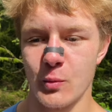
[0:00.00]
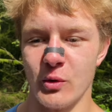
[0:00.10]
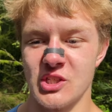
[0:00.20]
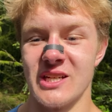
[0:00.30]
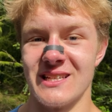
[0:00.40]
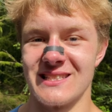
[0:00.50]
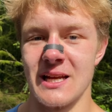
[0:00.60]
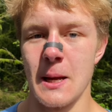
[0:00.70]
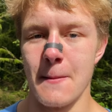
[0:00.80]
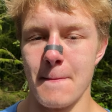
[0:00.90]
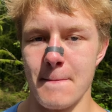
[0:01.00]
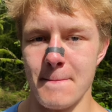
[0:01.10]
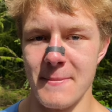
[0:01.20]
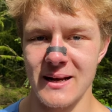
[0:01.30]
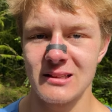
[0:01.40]
which is
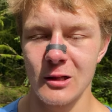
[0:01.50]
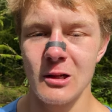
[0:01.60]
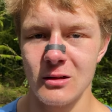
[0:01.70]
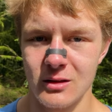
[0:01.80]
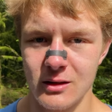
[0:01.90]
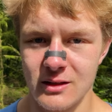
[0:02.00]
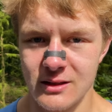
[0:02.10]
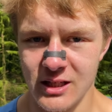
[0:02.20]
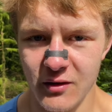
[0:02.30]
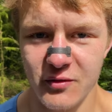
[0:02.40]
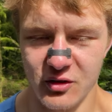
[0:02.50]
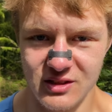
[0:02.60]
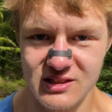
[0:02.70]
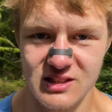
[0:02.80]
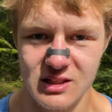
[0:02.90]
mental
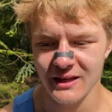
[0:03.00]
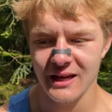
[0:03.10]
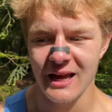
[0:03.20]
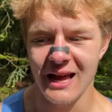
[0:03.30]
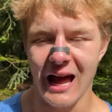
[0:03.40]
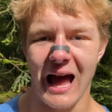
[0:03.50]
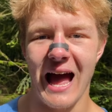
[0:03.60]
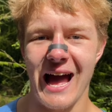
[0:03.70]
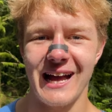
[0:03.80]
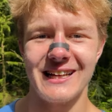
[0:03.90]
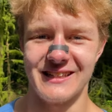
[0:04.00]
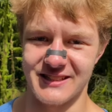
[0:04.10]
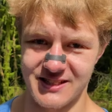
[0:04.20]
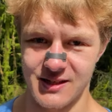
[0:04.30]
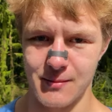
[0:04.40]
toughness
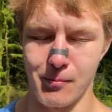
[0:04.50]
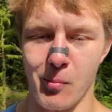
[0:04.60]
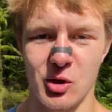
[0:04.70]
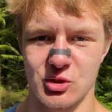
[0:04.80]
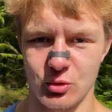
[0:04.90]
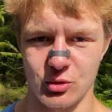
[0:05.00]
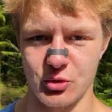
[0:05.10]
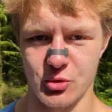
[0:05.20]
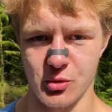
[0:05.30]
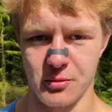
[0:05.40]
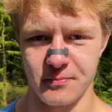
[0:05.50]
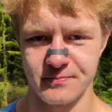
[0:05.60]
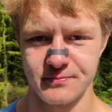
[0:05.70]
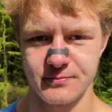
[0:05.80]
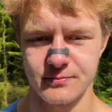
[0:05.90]
and muscle control.
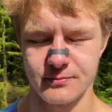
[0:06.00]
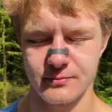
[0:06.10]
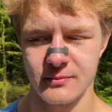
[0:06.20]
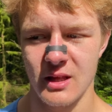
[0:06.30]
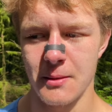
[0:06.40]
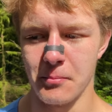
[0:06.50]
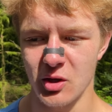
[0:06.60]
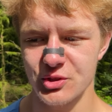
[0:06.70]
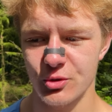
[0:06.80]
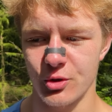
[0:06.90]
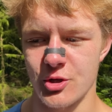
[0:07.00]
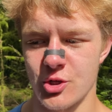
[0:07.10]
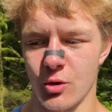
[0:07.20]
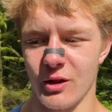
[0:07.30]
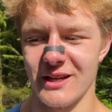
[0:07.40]
Muscle
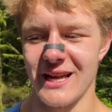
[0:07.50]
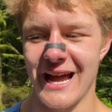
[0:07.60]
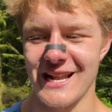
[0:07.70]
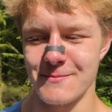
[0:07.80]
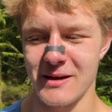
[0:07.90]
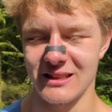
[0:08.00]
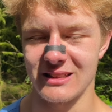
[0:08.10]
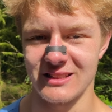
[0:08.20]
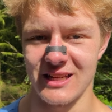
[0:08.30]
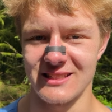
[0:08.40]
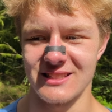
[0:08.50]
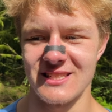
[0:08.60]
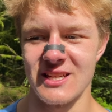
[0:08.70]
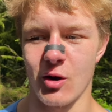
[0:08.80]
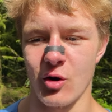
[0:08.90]
control and mental
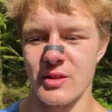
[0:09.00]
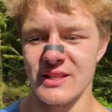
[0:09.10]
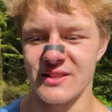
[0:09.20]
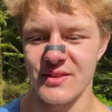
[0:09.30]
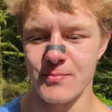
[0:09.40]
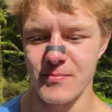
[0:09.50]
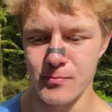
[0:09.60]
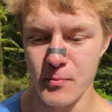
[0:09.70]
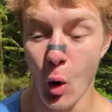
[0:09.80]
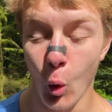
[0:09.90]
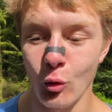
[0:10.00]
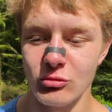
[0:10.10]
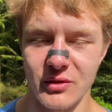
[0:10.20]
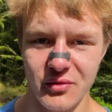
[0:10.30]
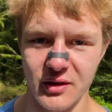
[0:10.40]
tenacity are the
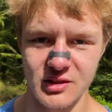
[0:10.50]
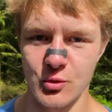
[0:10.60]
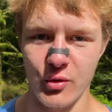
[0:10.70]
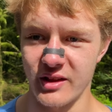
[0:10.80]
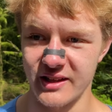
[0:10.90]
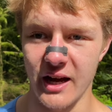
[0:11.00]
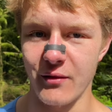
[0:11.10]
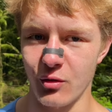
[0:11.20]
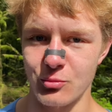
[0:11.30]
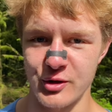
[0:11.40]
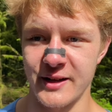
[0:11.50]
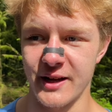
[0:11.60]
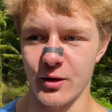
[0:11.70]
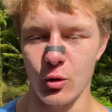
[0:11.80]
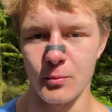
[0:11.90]
only things you really gain from training
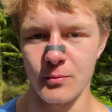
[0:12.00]
at home.